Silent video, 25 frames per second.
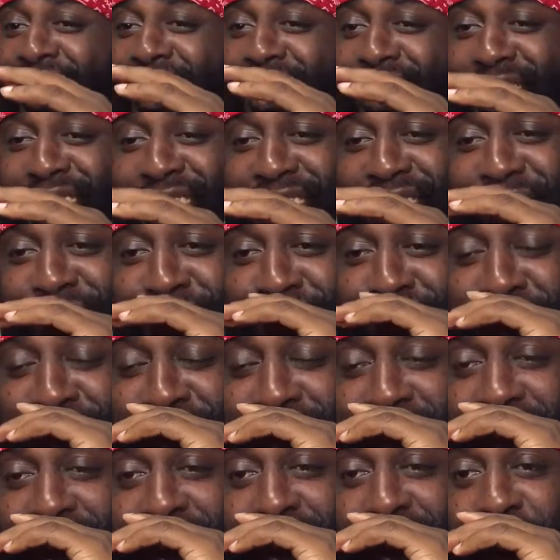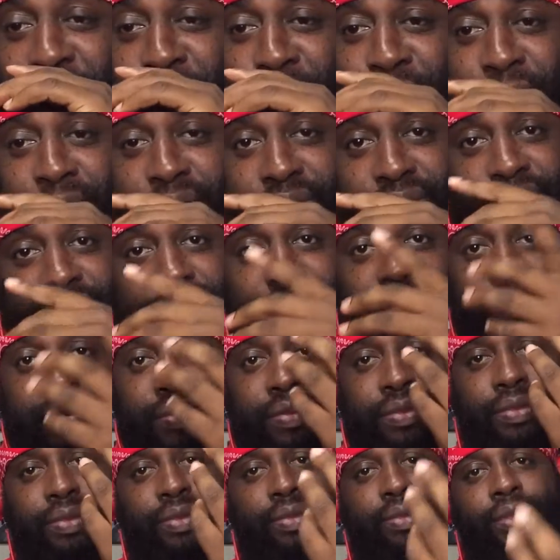Listen, so
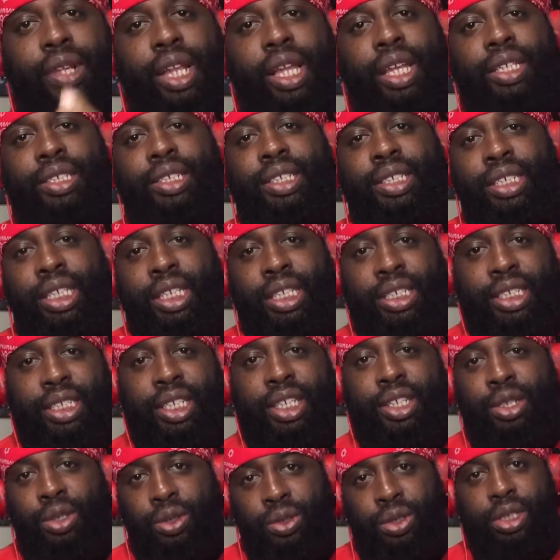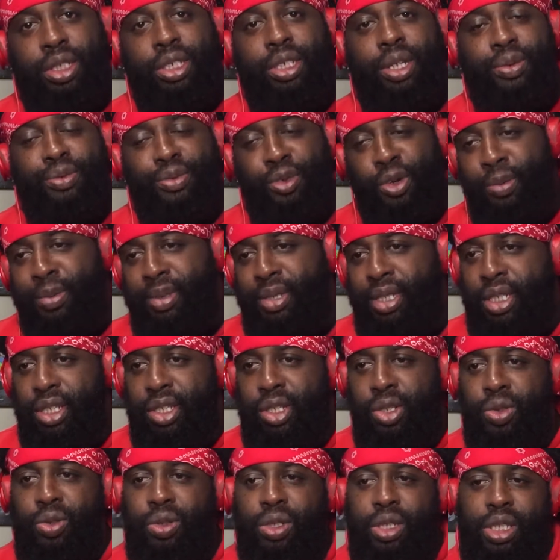she seduces him. Ruby
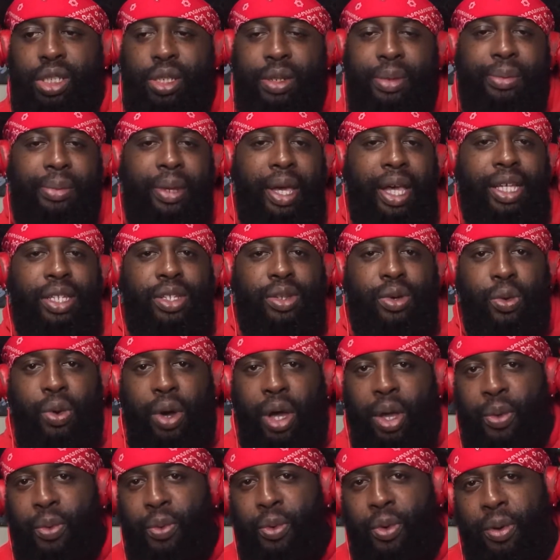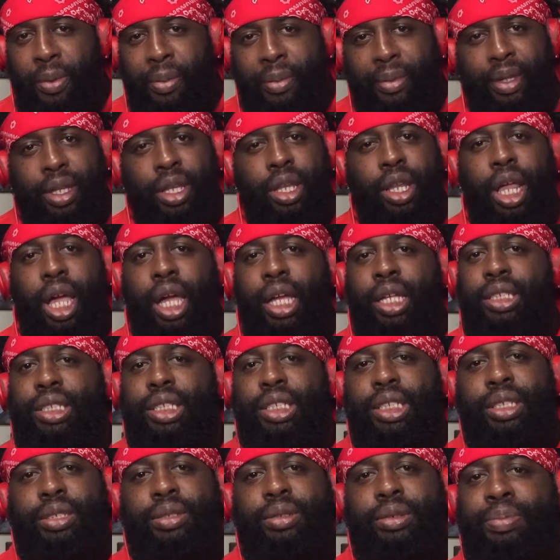seduces him as a white woman, like
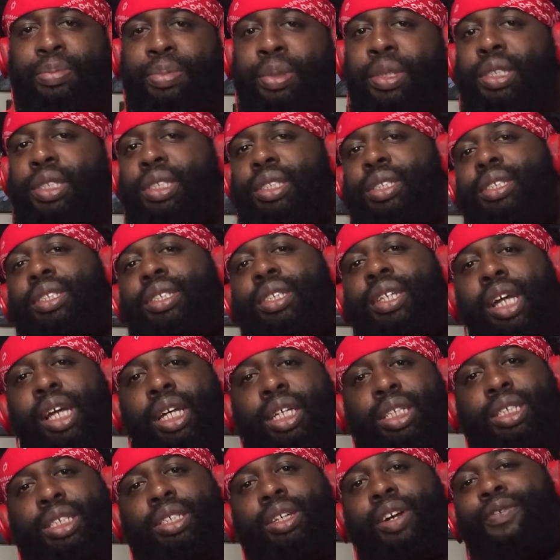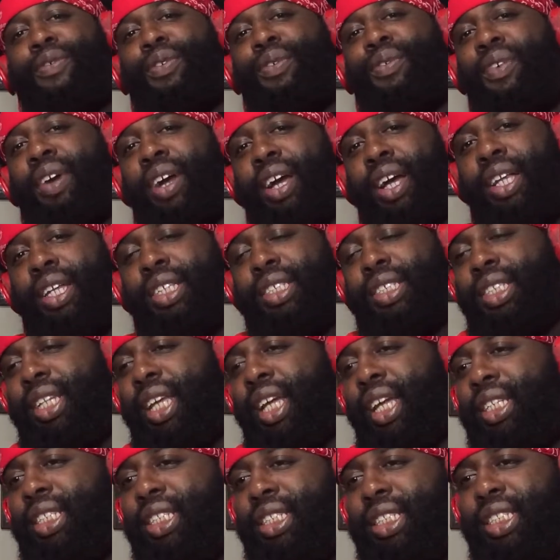she. Puts the stuff around his
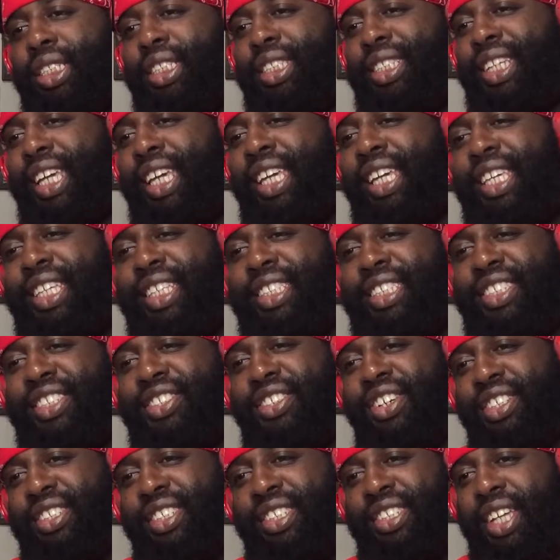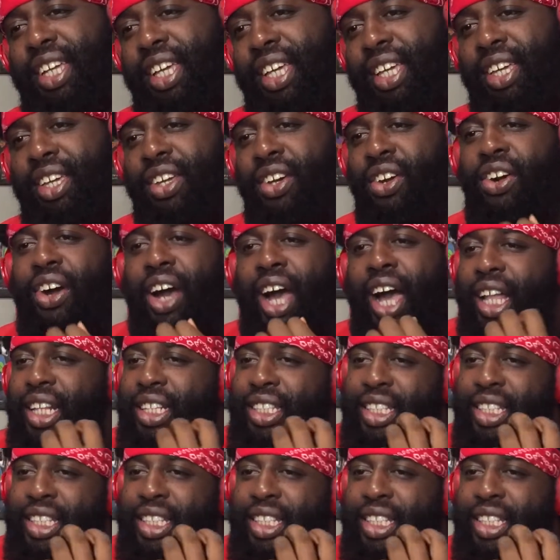neck. He sucks the heel.